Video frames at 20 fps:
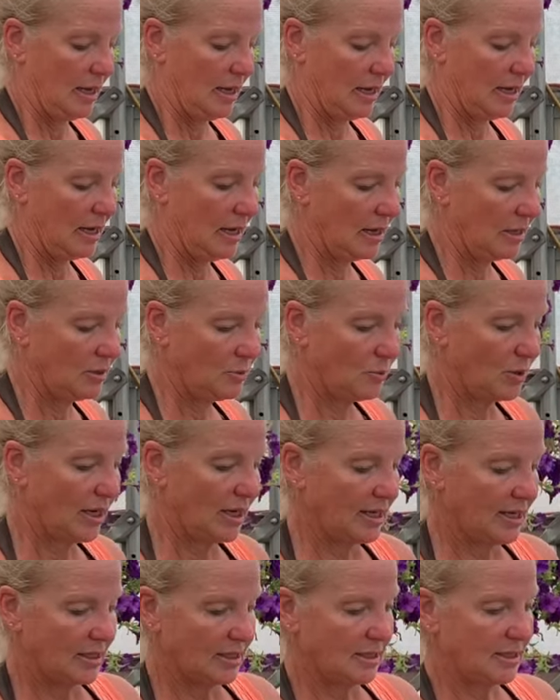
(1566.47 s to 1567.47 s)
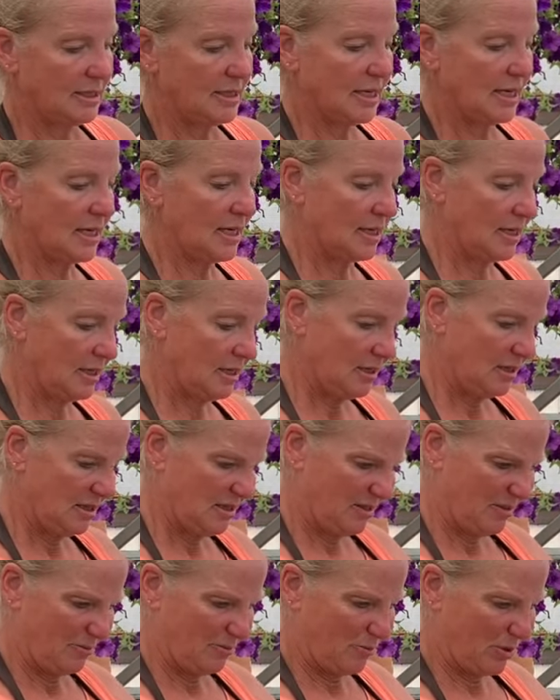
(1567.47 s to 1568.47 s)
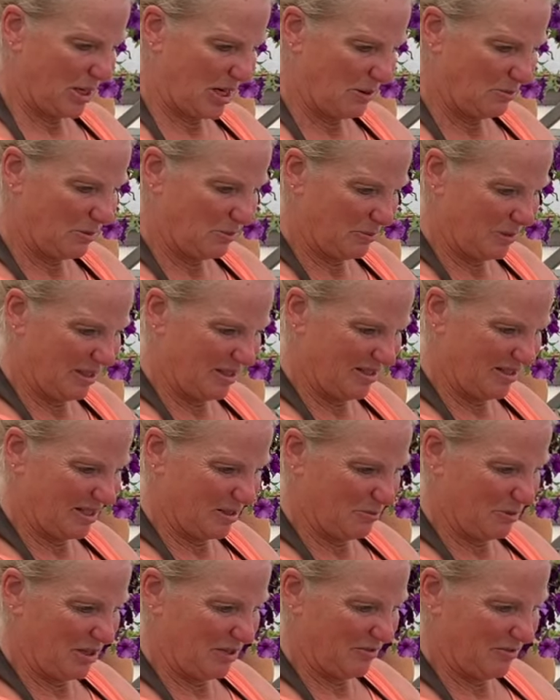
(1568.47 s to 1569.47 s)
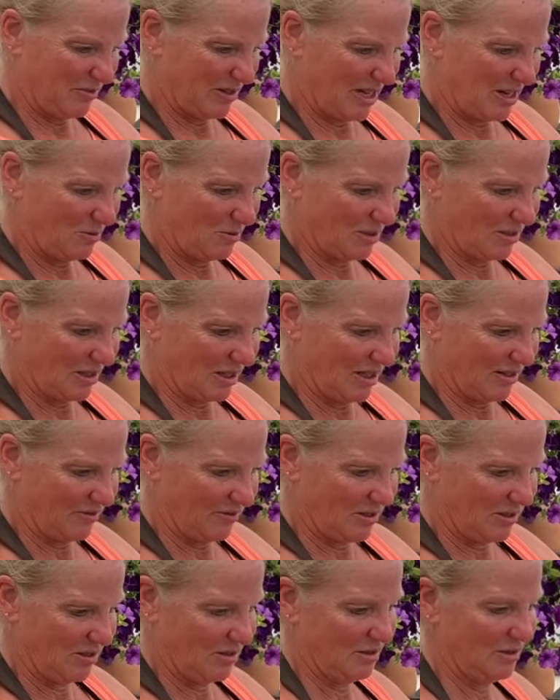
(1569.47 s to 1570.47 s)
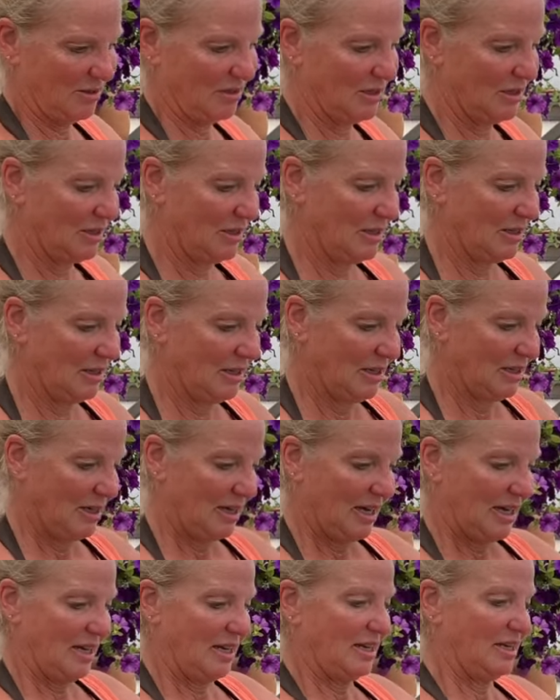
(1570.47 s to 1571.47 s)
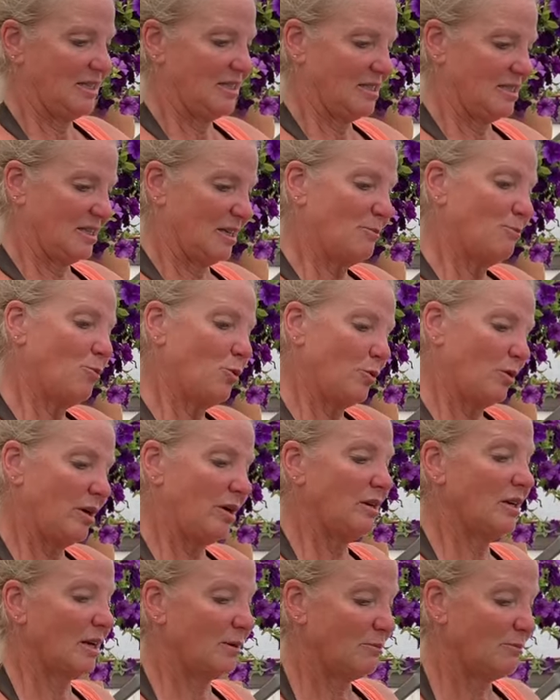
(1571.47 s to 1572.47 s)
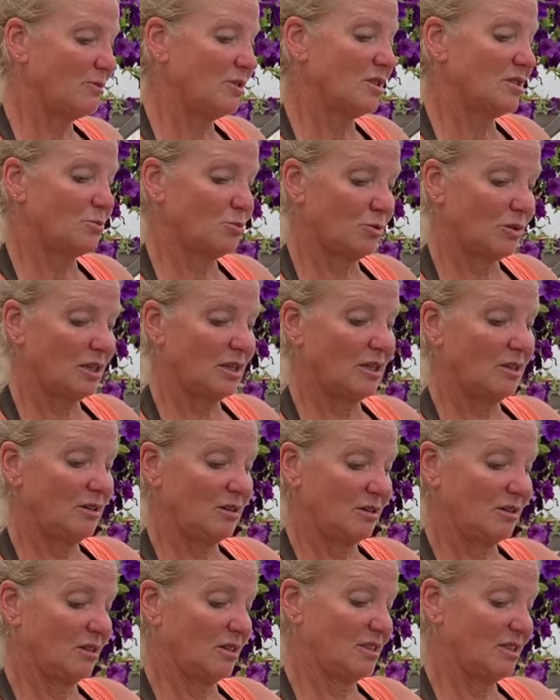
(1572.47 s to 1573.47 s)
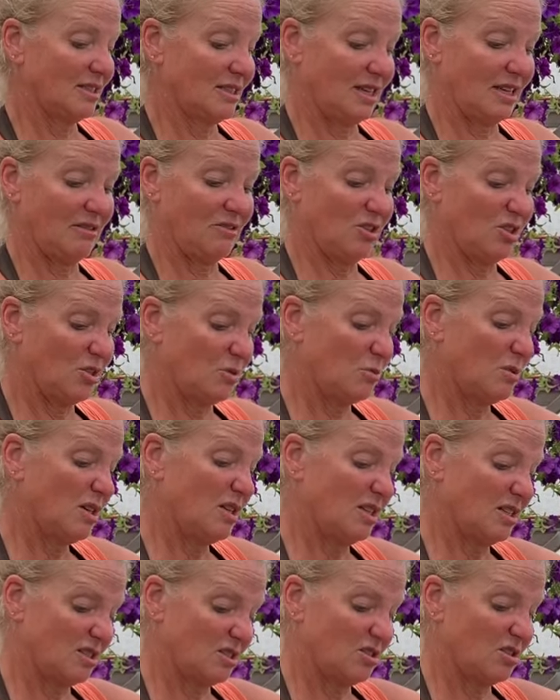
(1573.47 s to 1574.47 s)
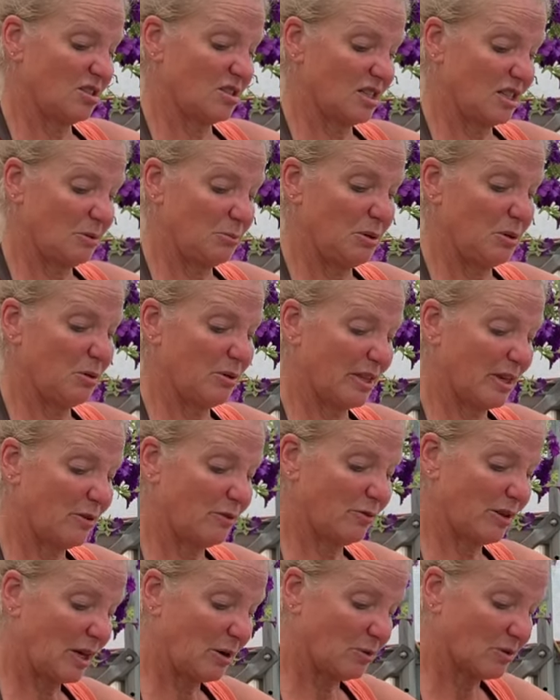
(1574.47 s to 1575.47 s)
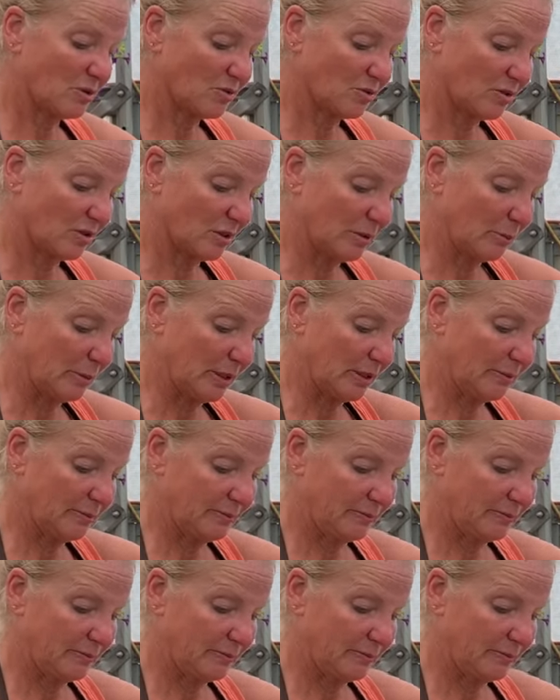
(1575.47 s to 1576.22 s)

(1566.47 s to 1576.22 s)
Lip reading: And when I get done, probably isn't going to be any flowers left. And at some point, I'm just really going to say, you know what, it's just going to be without flowers for a little bit,